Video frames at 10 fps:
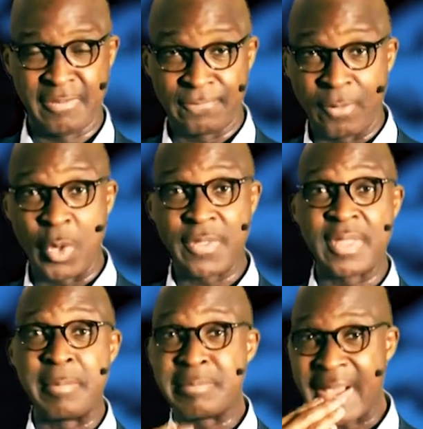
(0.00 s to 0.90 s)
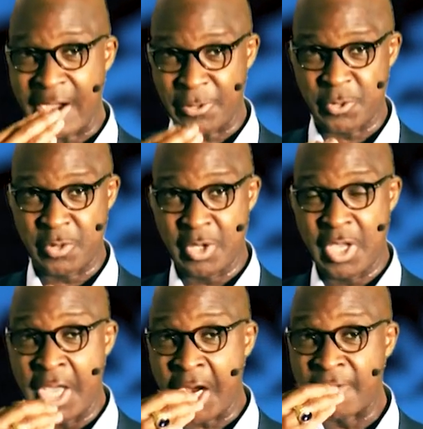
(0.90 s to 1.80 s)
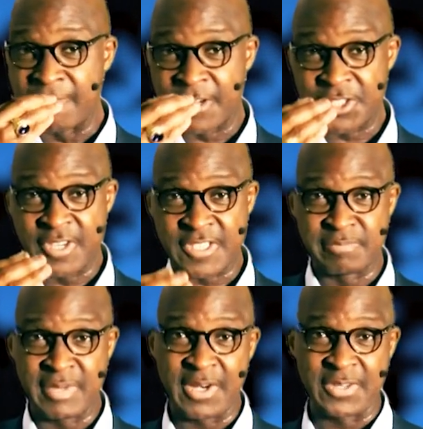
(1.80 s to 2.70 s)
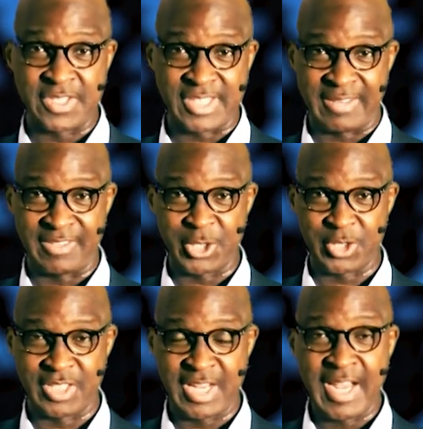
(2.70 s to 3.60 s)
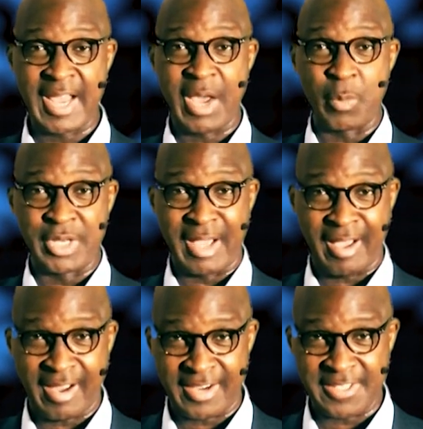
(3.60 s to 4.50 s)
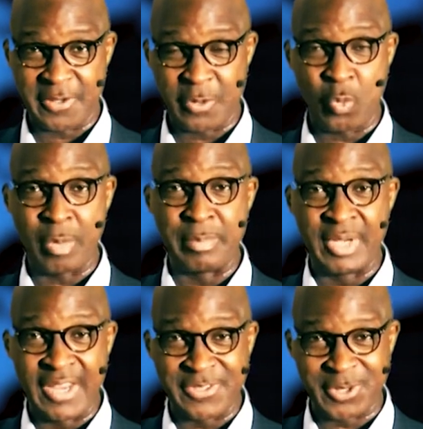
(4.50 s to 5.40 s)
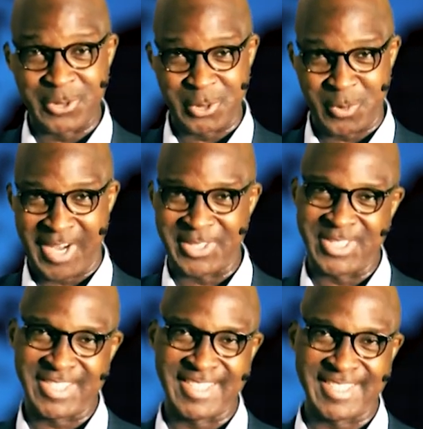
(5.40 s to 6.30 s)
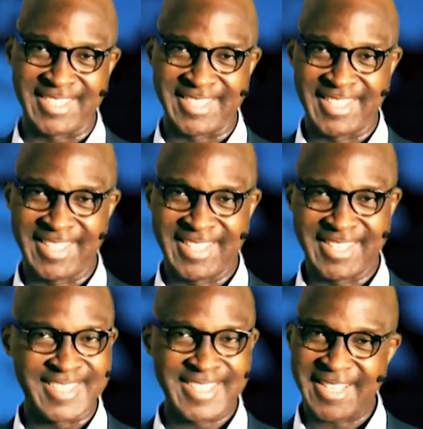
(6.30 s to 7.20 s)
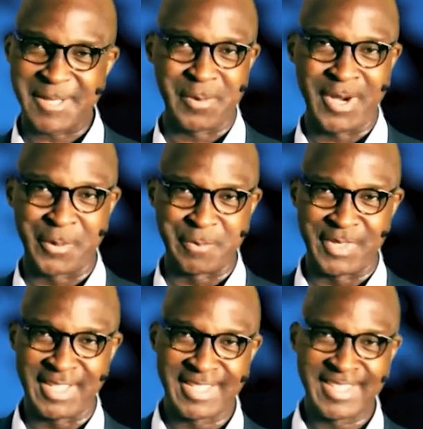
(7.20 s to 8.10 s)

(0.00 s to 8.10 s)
For with the mouth a confession is made unto salvation, and with the heart one believes unto righteousness. Now say this prayer with me.